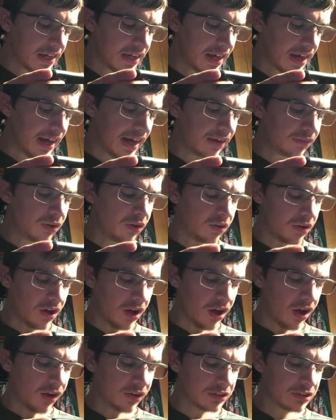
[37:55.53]
I wrote
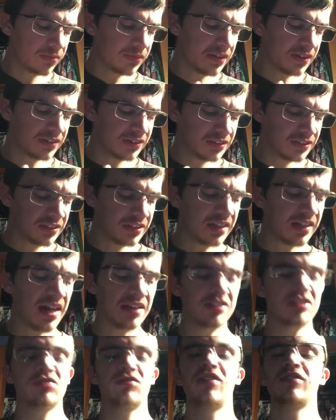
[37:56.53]
Ultimate
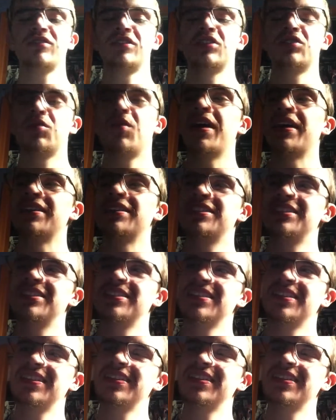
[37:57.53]
Galactus Trilogy twice.